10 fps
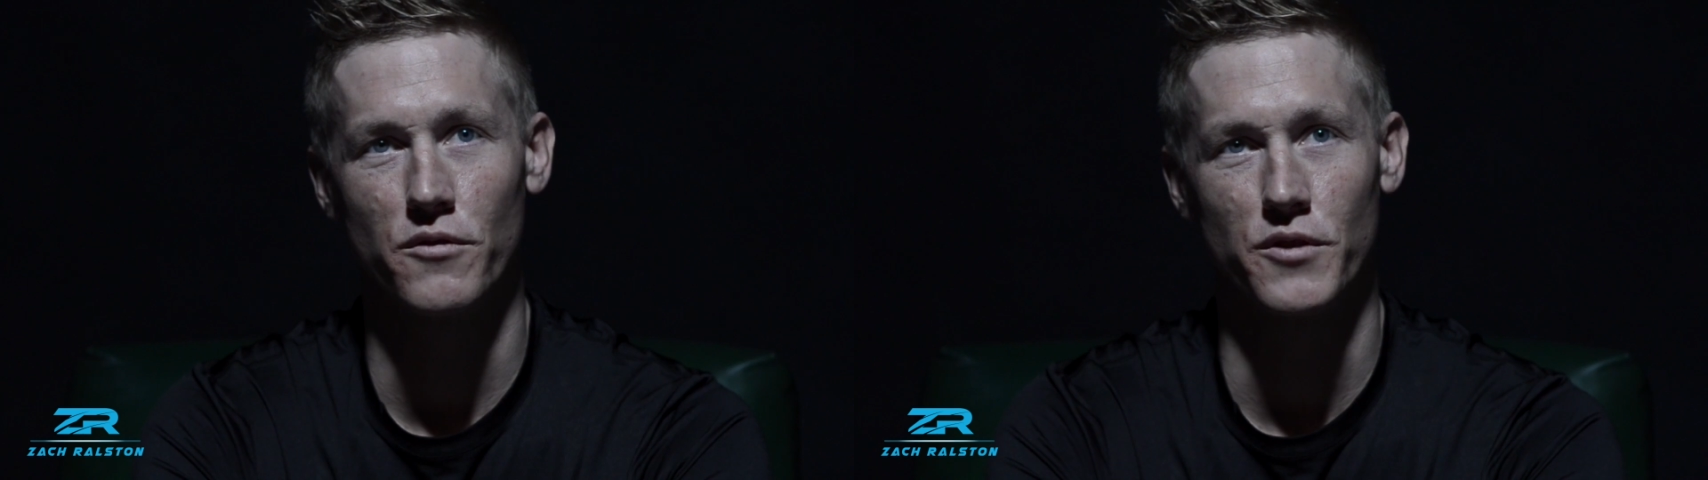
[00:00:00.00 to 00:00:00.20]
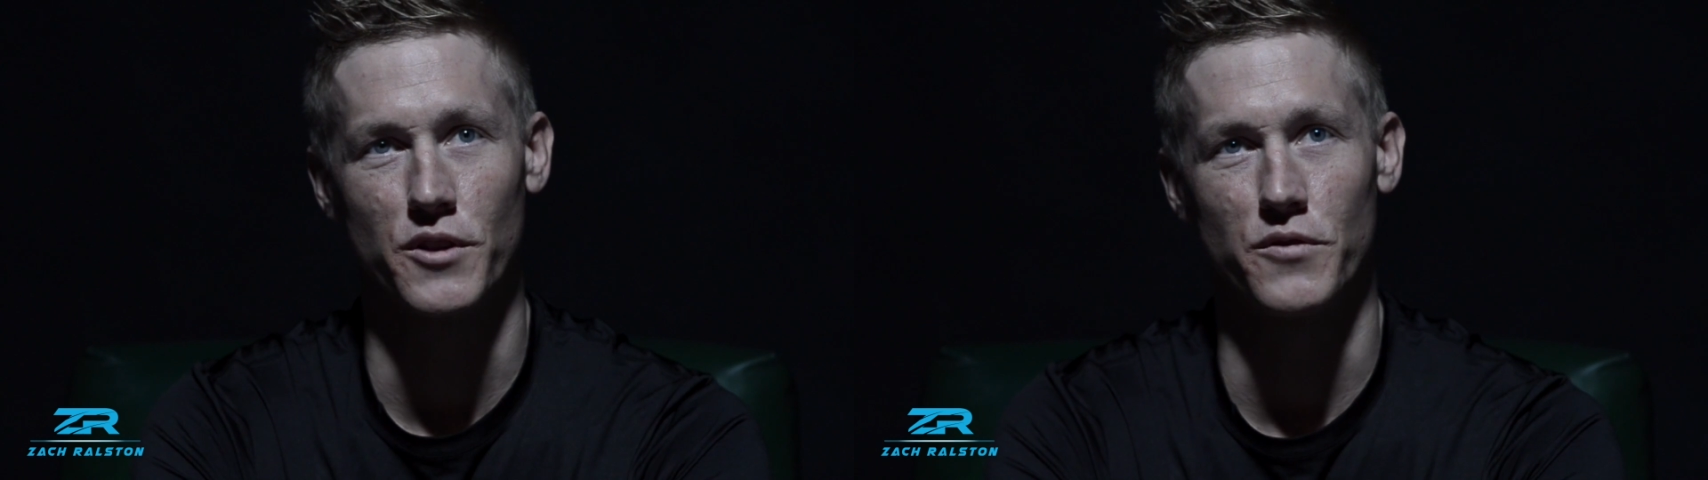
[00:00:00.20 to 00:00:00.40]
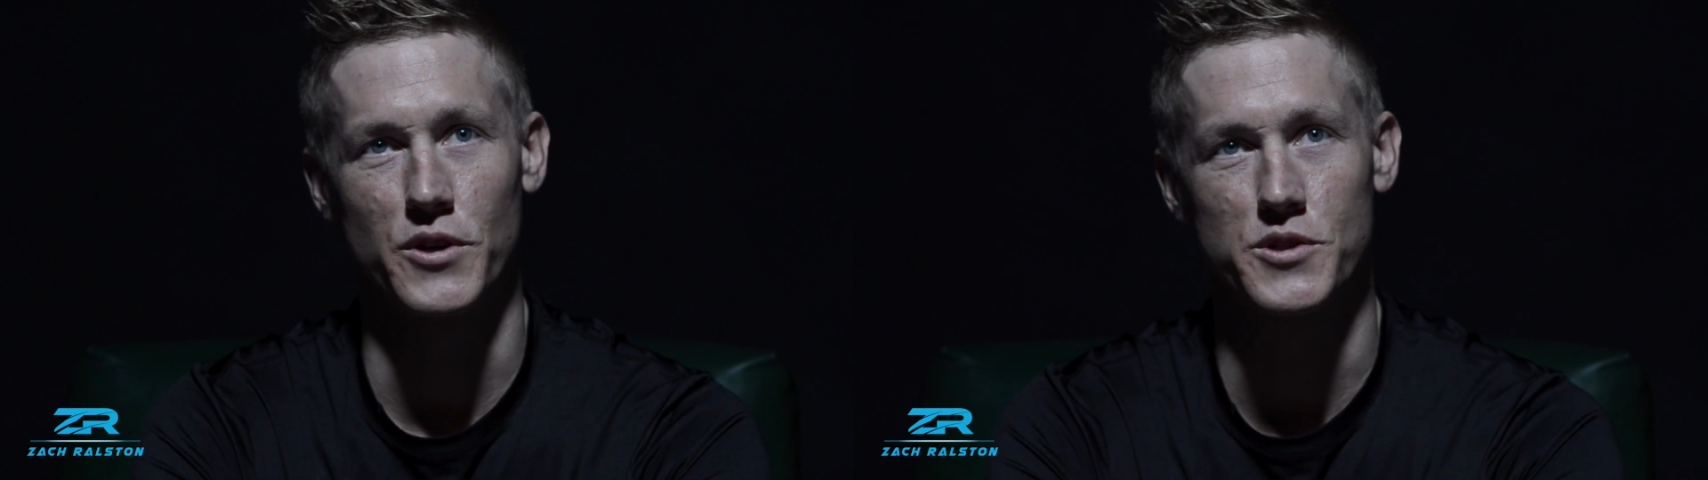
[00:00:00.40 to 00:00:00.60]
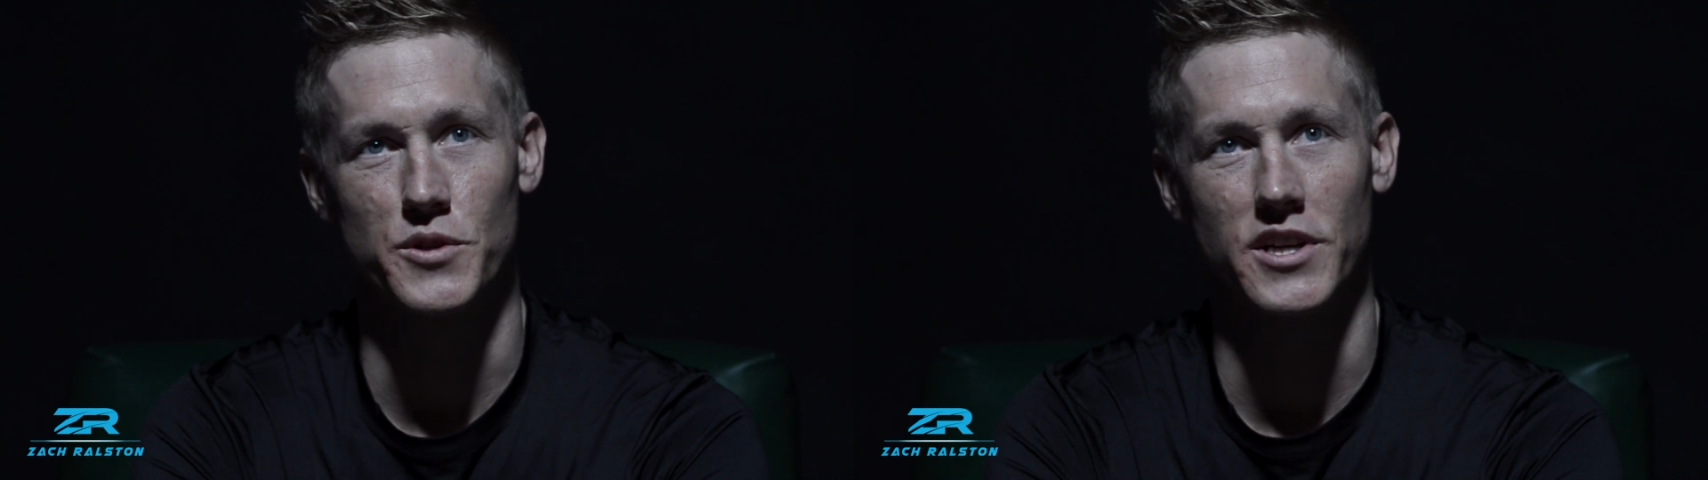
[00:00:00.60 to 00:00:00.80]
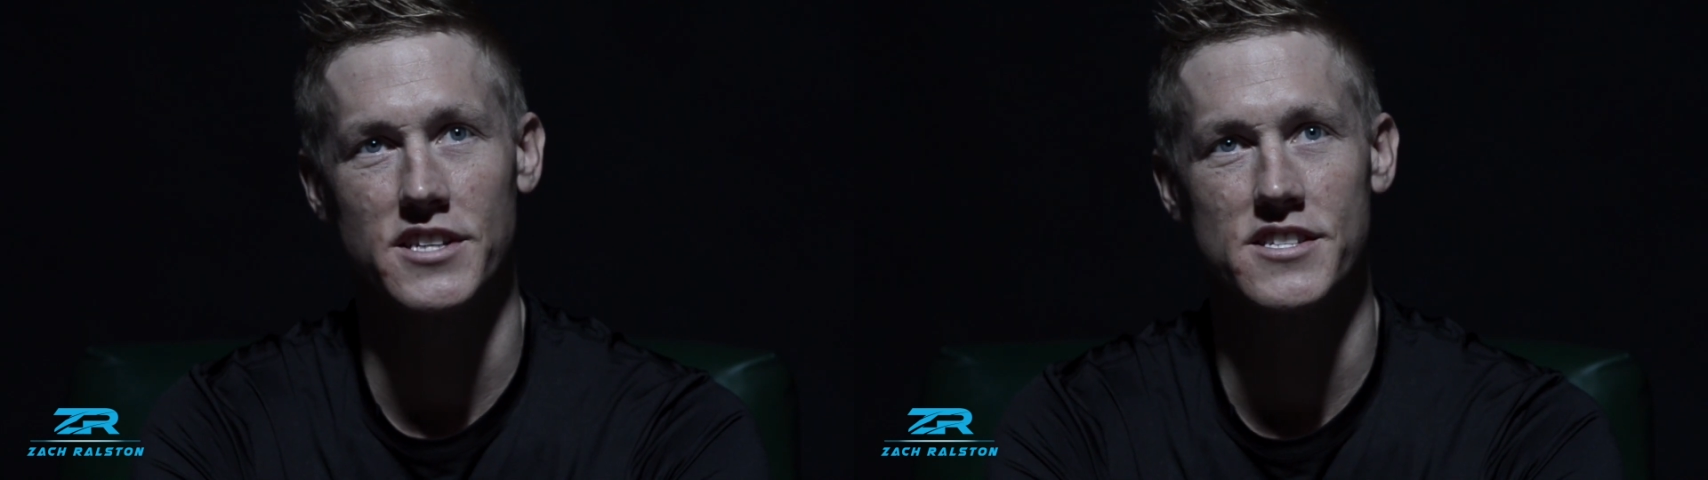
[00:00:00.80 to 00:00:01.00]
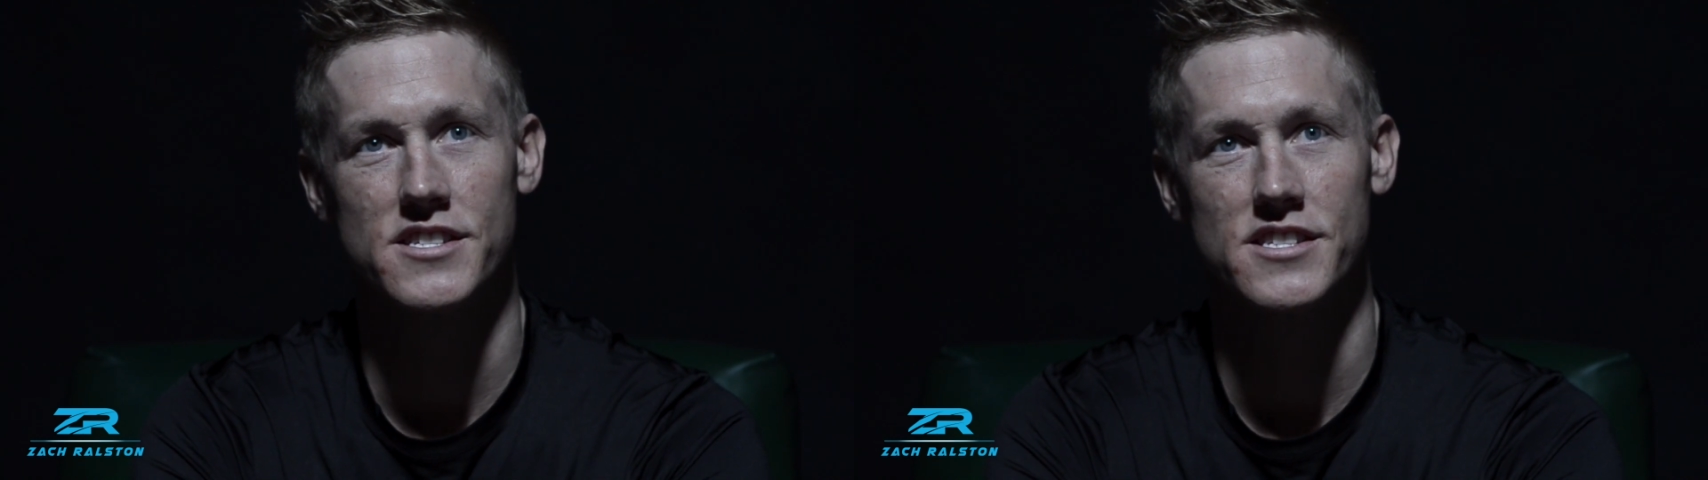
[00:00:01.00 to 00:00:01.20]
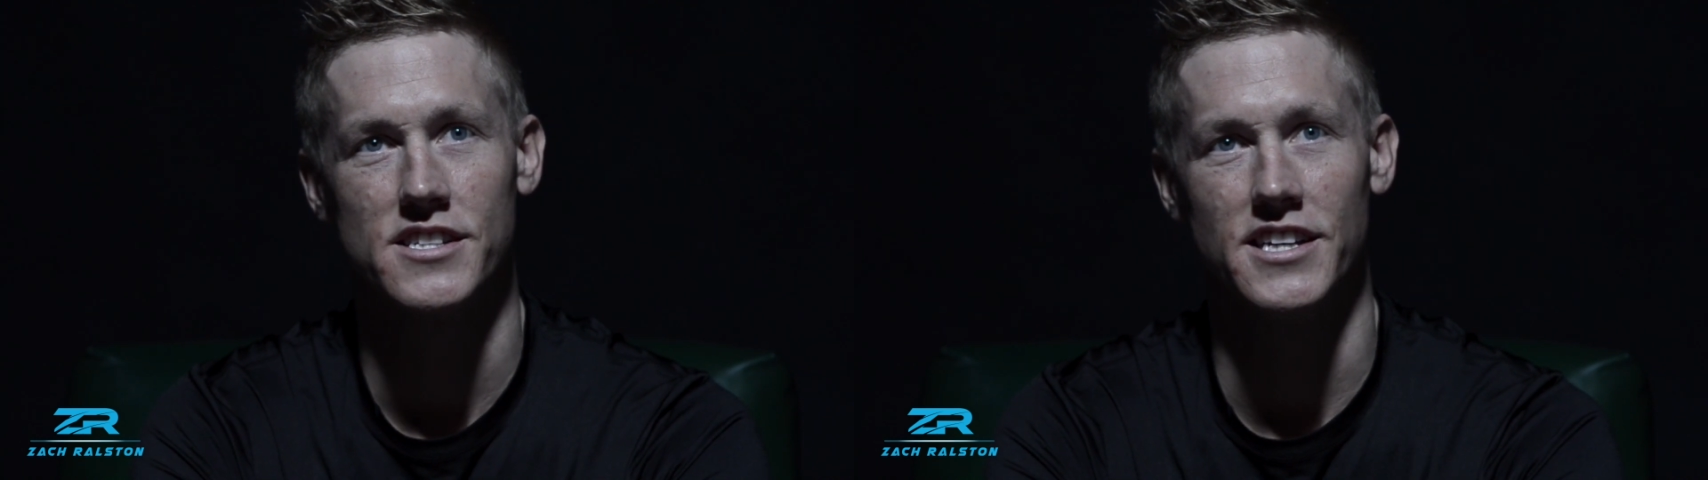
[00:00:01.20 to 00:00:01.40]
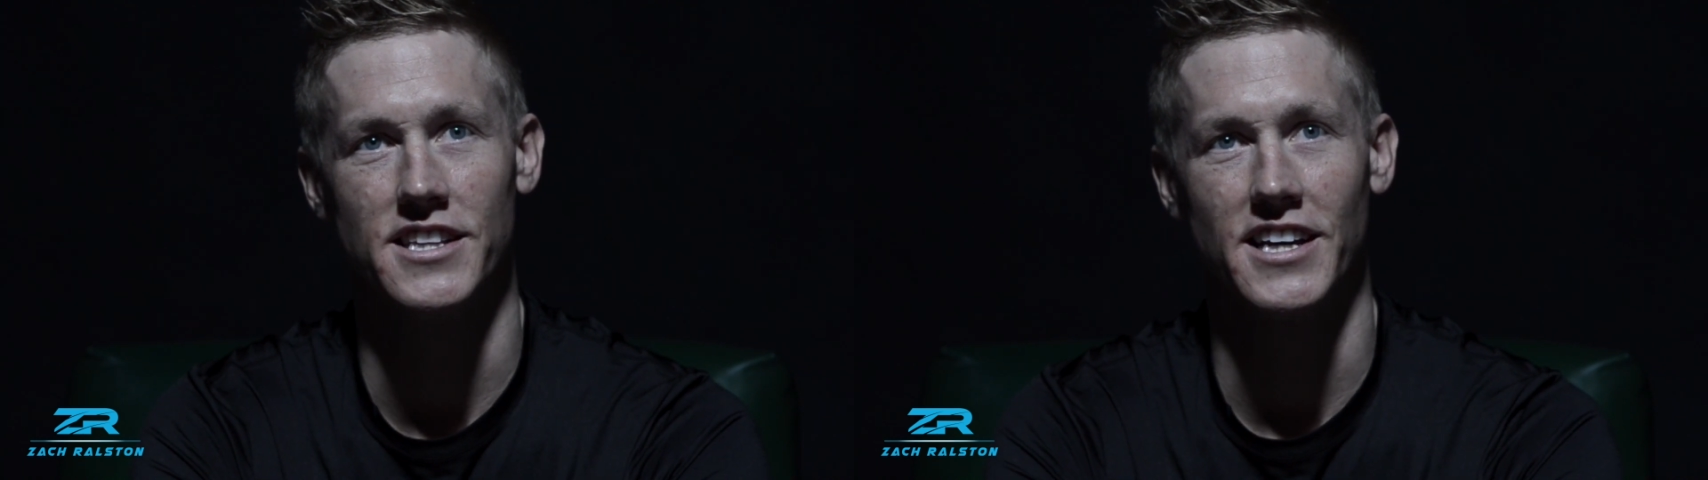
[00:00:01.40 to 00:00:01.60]
for the first race
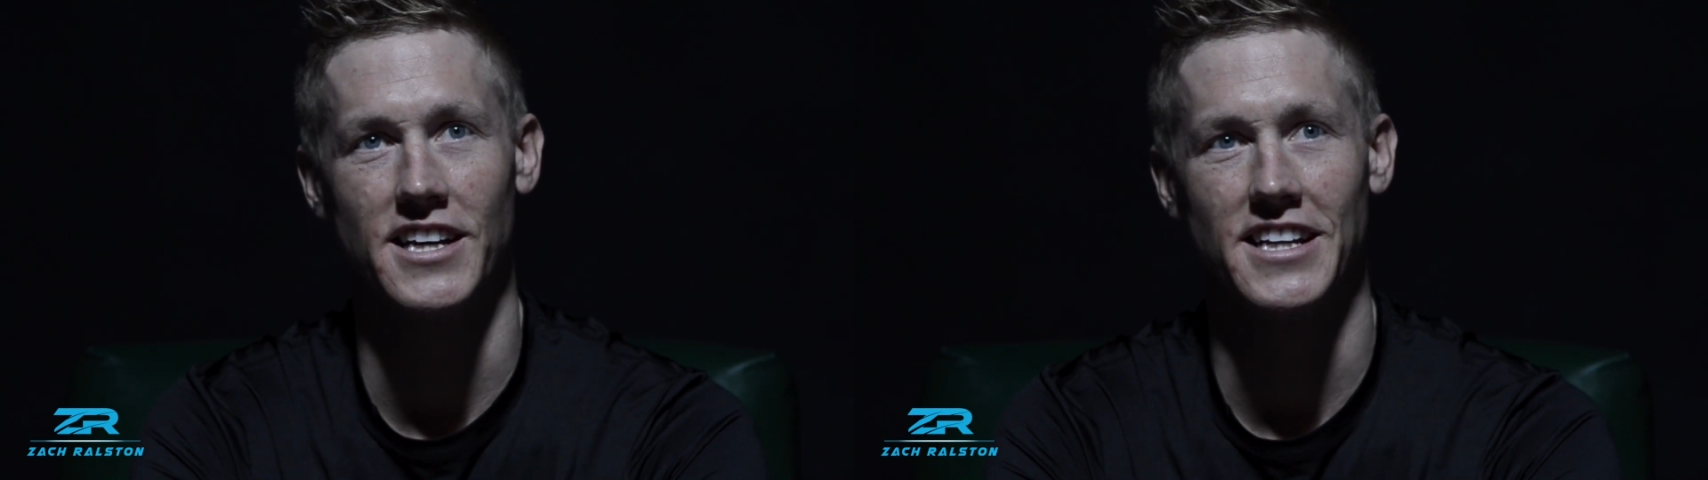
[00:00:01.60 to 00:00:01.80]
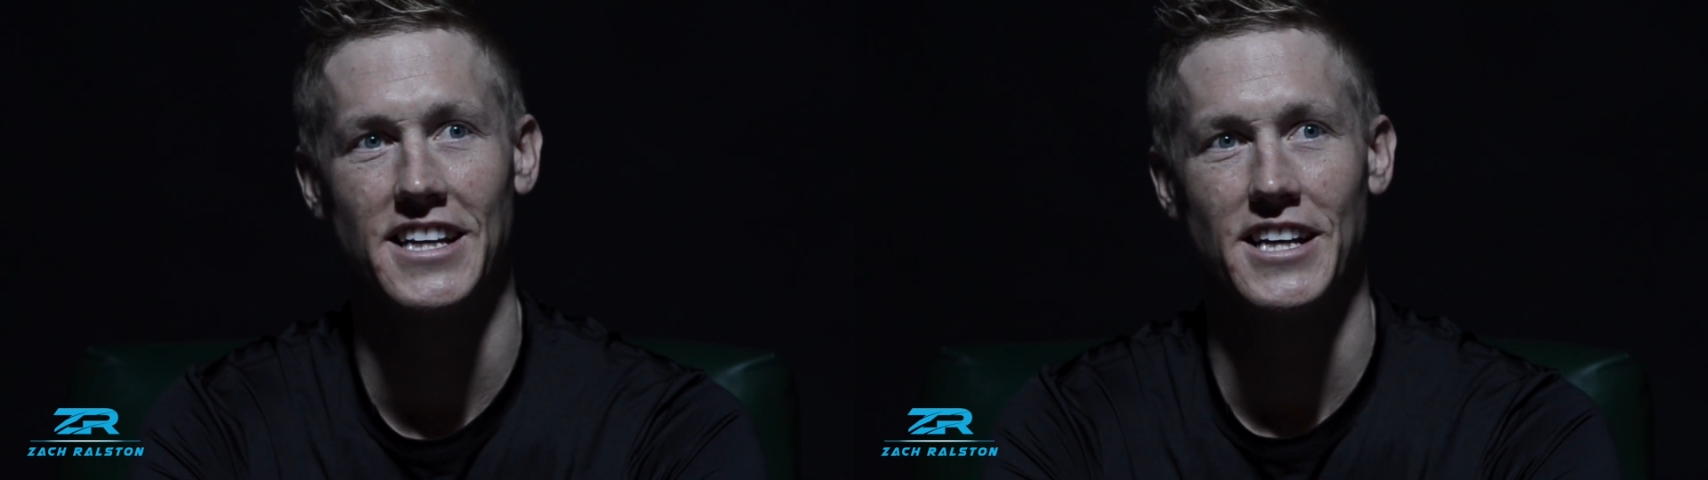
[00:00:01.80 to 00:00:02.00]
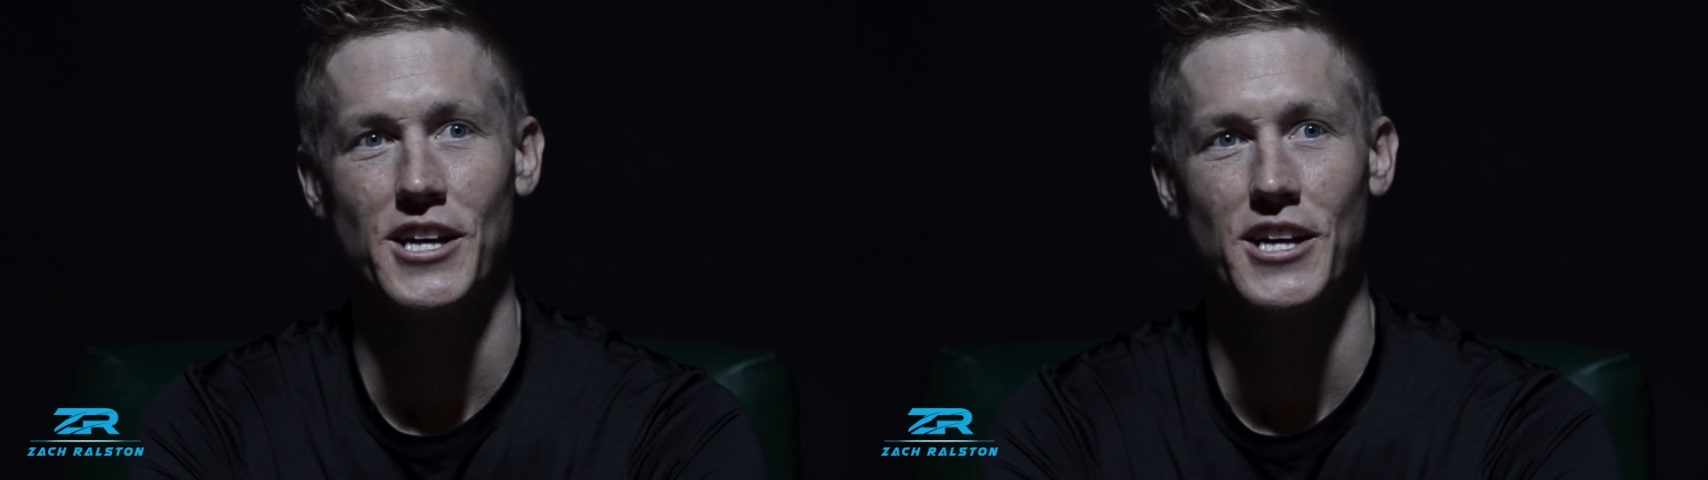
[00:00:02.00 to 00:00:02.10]
and then